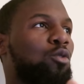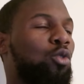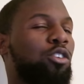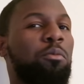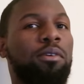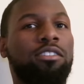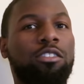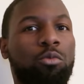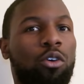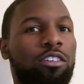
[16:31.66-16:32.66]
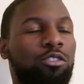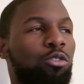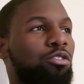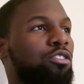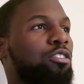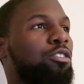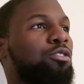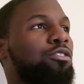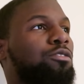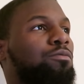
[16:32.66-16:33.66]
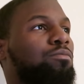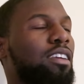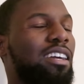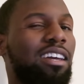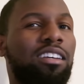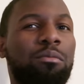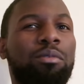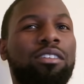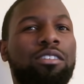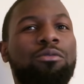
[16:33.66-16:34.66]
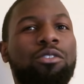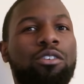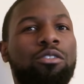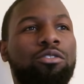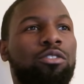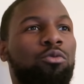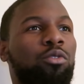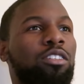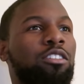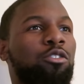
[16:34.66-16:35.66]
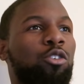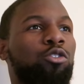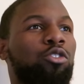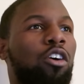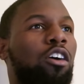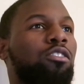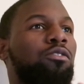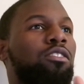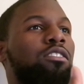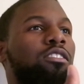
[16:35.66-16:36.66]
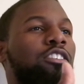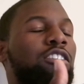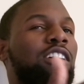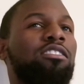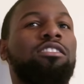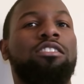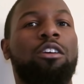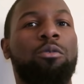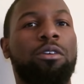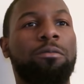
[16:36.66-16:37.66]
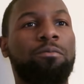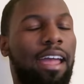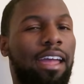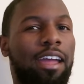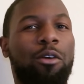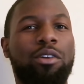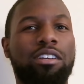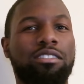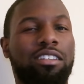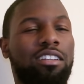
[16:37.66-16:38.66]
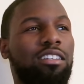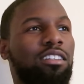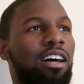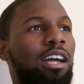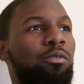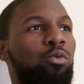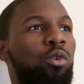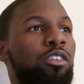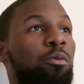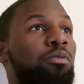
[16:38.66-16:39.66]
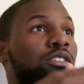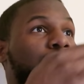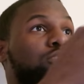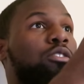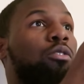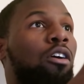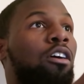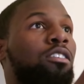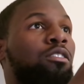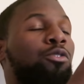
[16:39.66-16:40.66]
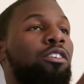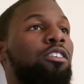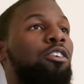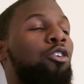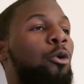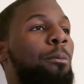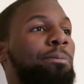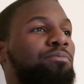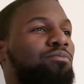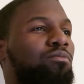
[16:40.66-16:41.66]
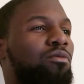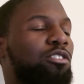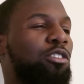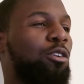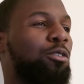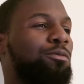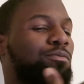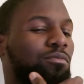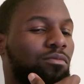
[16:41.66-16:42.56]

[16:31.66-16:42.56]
when you're busy working towards your goals, it can be difficult to really nurture all of the necessary areas in your life when you're pushing so hard for your goal. So,